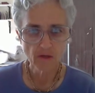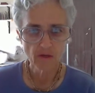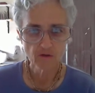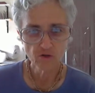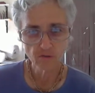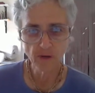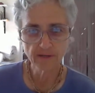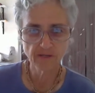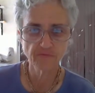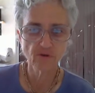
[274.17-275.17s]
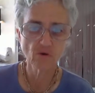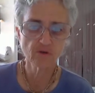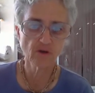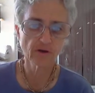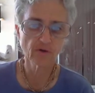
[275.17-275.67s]
Srila Bhaktivinoda
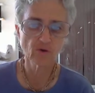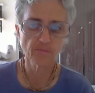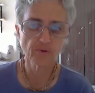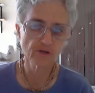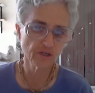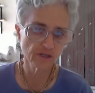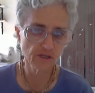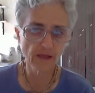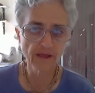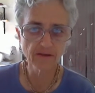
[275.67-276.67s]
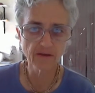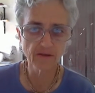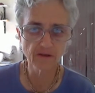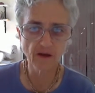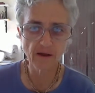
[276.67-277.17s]
Thakur purchased land in the
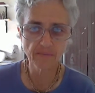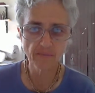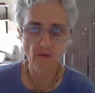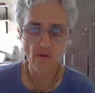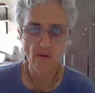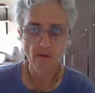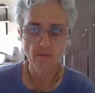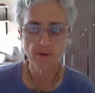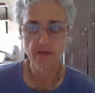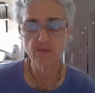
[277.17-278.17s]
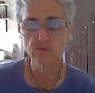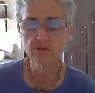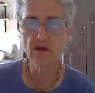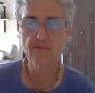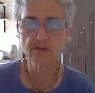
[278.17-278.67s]
Dham, but he was
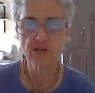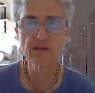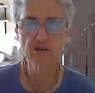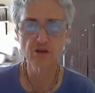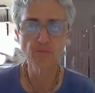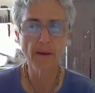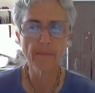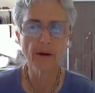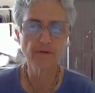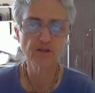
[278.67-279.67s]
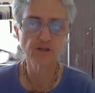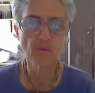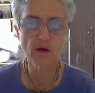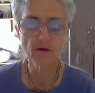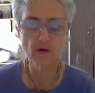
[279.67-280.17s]
never censured by Babaji
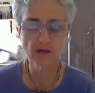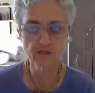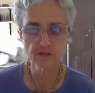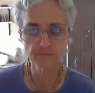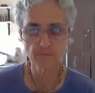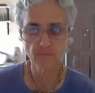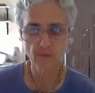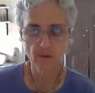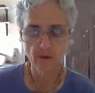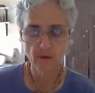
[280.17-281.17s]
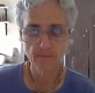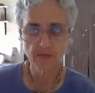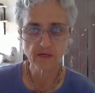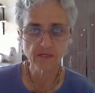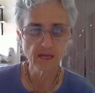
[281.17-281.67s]
Maharaj,
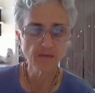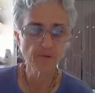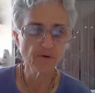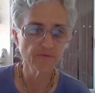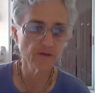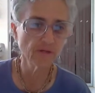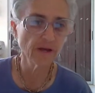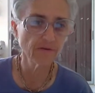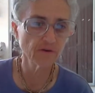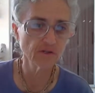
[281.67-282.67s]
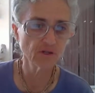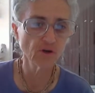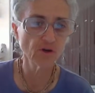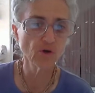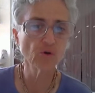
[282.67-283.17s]
because he perfectly
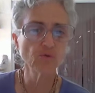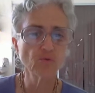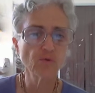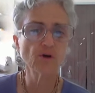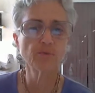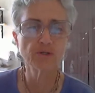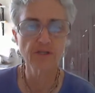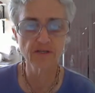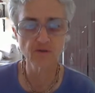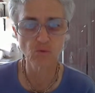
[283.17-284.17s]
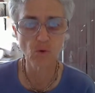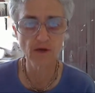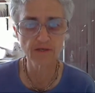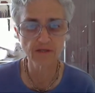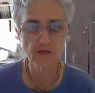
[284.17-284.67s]
understood who the real possessor
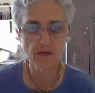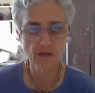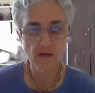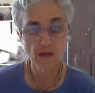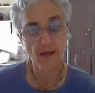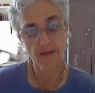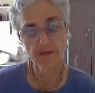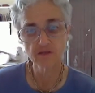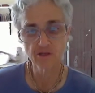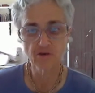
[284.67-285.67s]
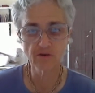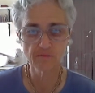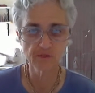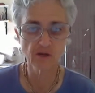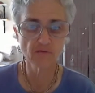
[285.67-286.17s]
was, and considered
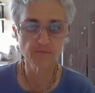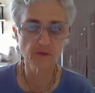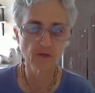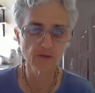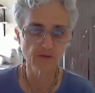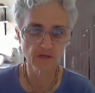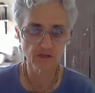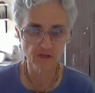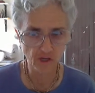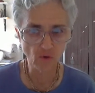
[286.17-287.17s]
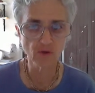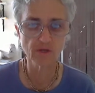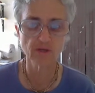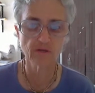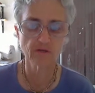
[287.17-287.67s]
himself merely the
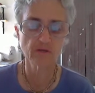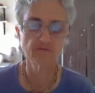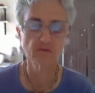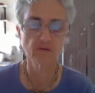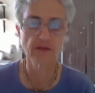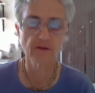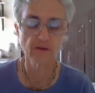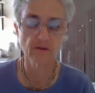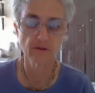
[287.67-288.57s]
custodian of the land.